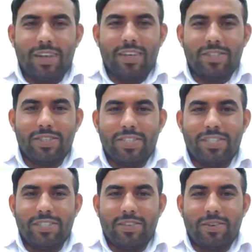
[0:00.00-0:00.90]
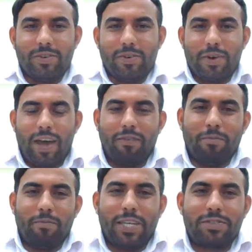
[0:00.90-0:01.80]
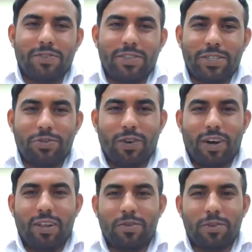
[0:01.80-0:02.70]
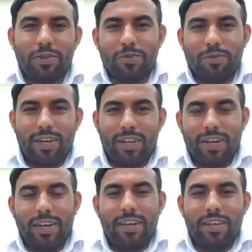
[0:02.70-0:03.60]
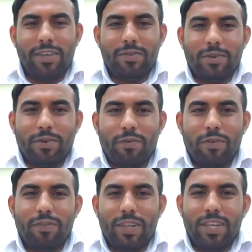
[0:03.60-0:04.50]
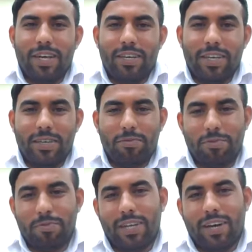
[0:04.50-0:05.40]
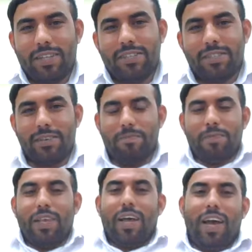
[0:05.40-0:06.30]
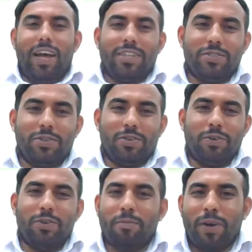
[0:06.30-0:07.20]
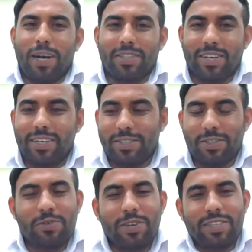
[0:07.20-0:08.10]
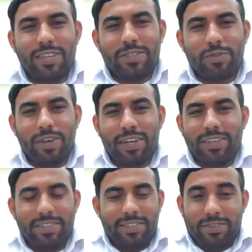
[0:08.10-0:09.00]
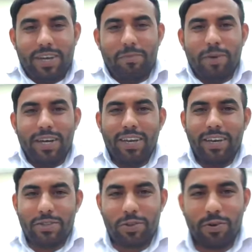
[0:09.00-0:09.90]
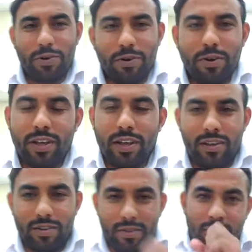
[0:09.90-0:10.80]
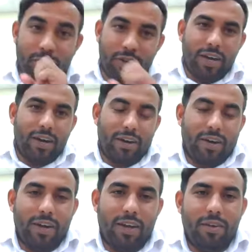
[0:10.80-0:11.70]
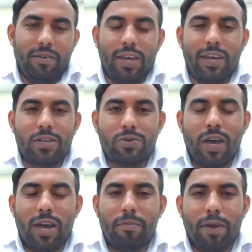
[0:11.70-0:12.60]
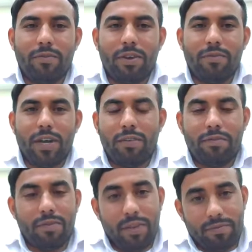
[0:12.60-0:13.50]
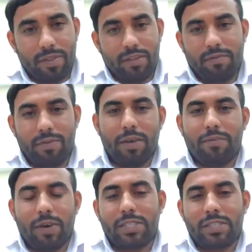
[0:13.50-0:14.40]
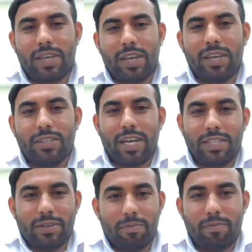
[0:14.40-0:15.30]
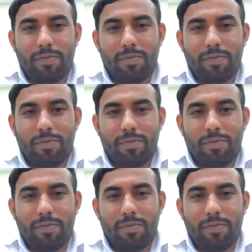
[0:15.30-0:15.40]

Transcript: I can just, have a best wishes to all those who want to really, fulfill their dreams, because as you know, the Pakistani situation is going day by day. So we are here to help everyone. If the first thing is, as